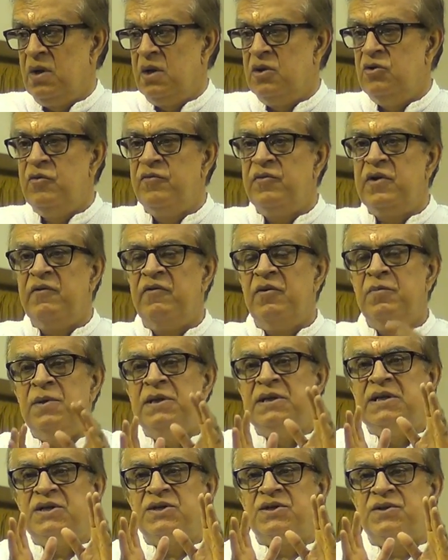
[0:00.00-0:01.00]
You've given me
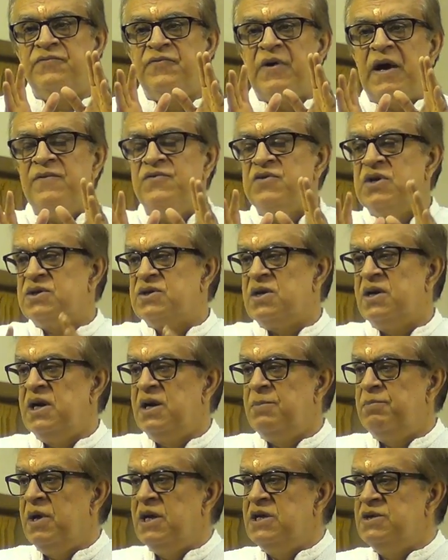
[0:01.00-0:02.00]
this
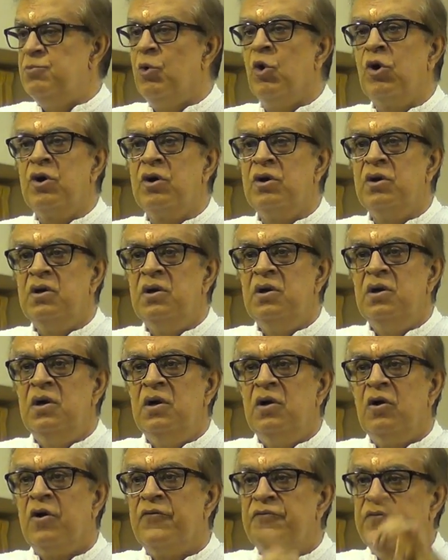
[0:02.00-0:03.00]
500-600 page book
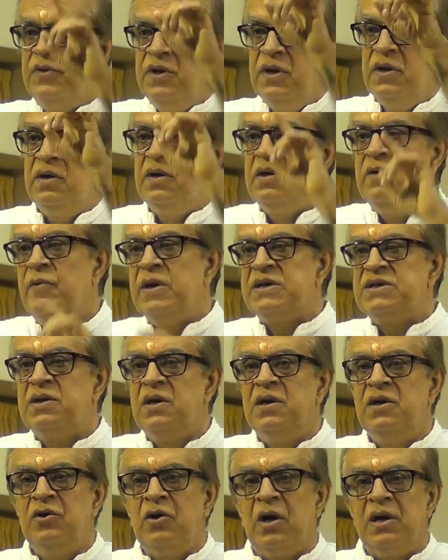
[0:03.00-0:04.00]
of the
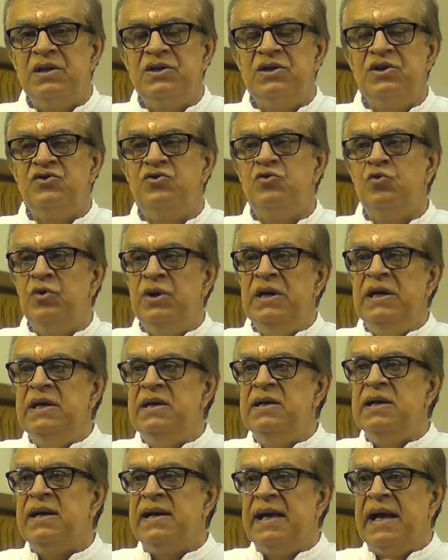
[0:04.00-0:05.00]
Western Indologist to
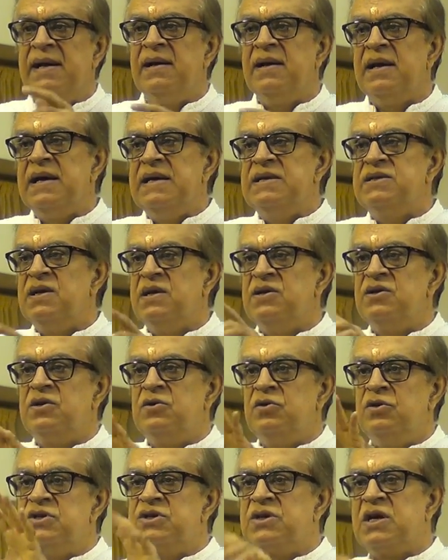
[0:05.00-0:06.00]
read and analyze and
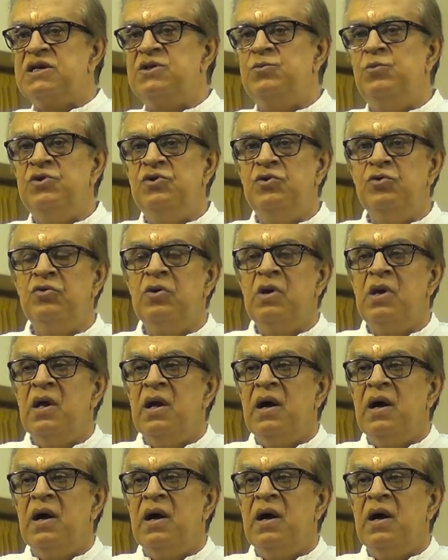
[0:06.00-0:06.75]
discuss with you.